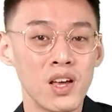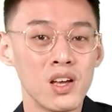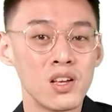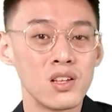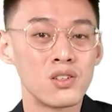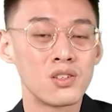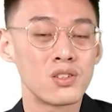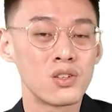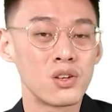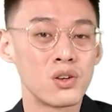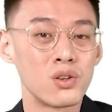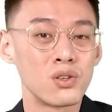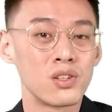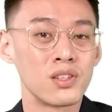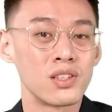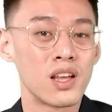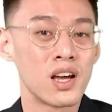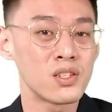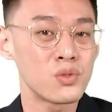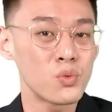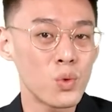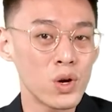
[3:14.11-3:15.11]
So
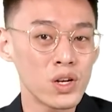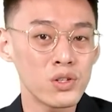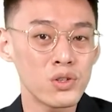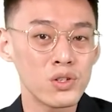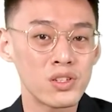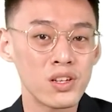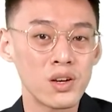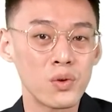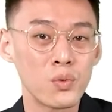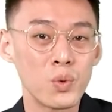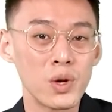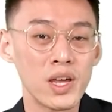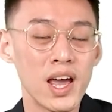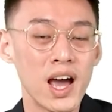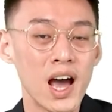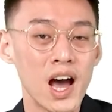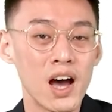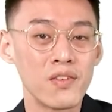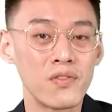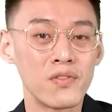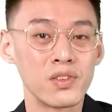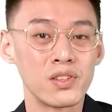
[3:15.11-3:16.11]
that's why today we
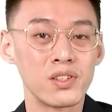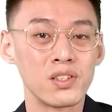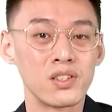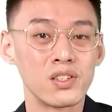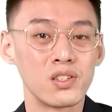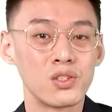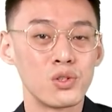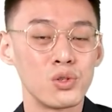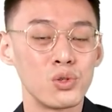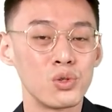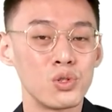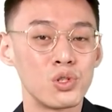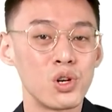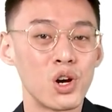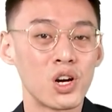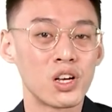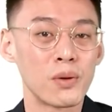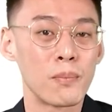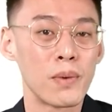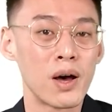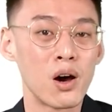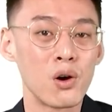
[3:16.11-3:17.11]
have to
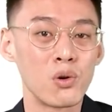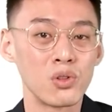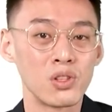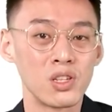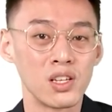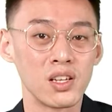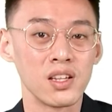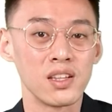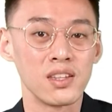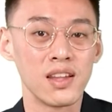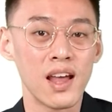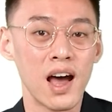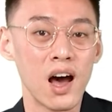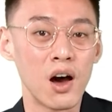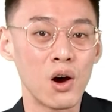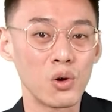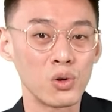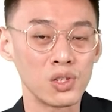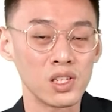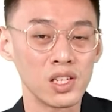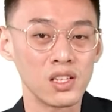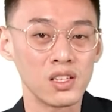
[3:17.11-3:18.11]
talk about not
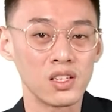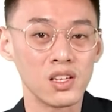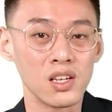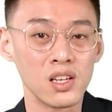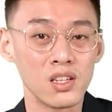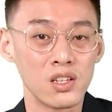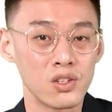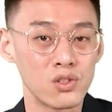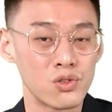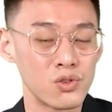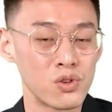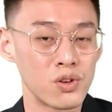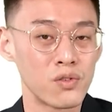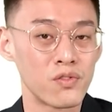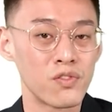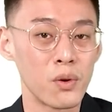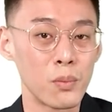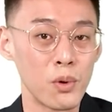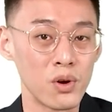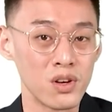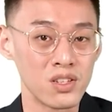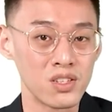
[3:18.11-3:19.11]
only the Industrial
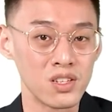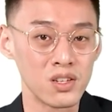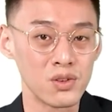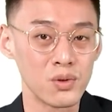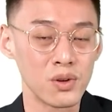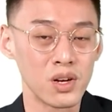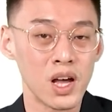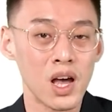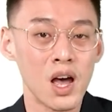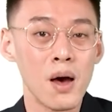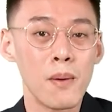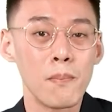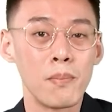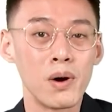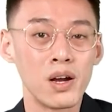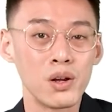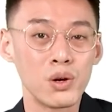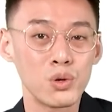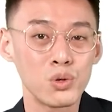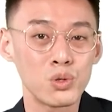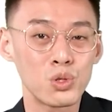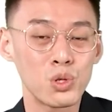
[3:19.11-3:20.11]
4.0, but
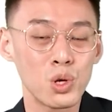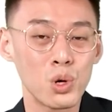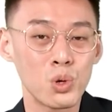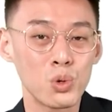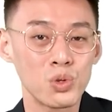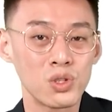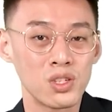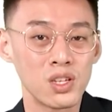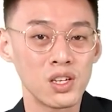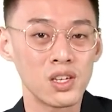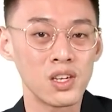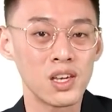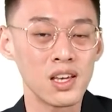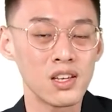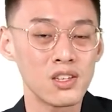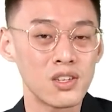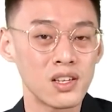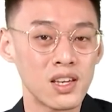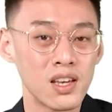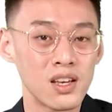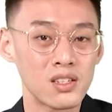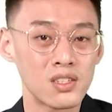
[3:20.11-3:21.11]
also the
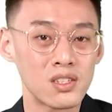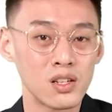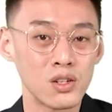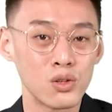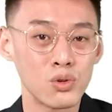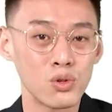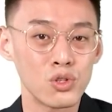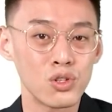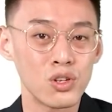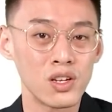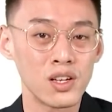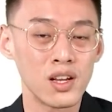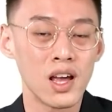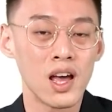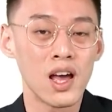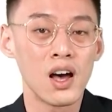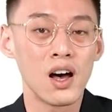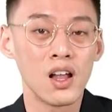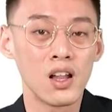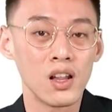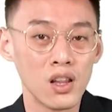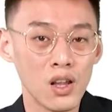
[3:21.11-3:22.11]
EtherCAT solution
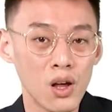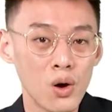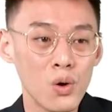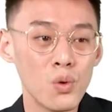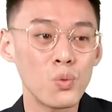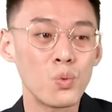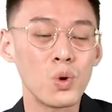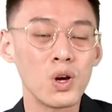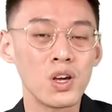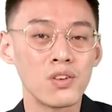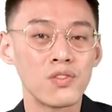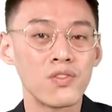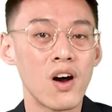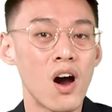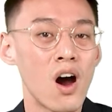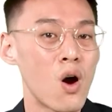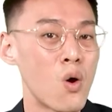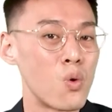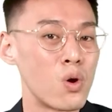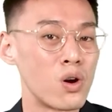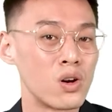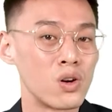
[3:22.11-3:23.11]
along with
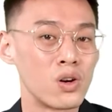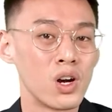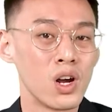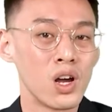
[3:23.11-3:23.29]
our